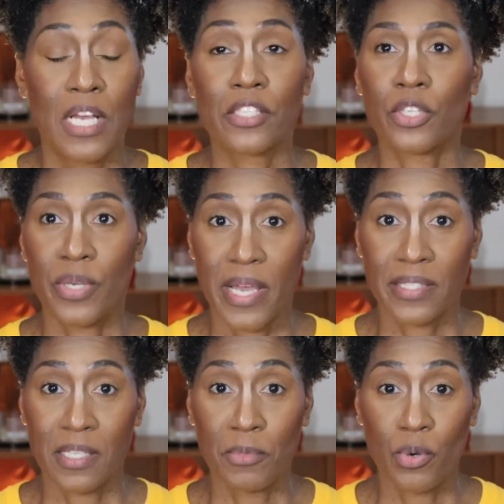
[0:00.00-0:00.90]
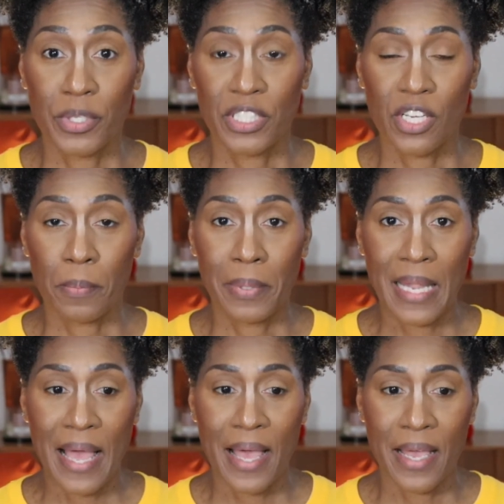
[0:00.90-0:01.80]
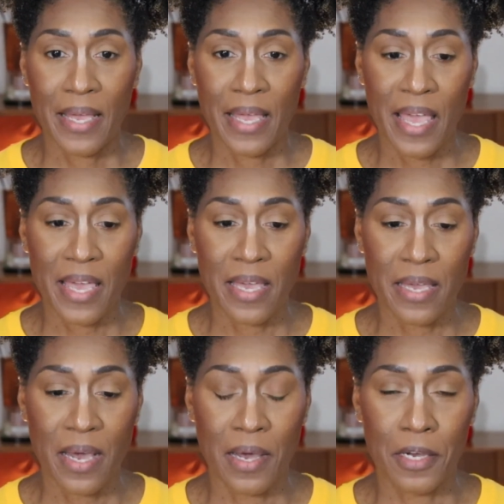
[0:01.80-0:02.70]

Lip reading: So next I'm going to apply a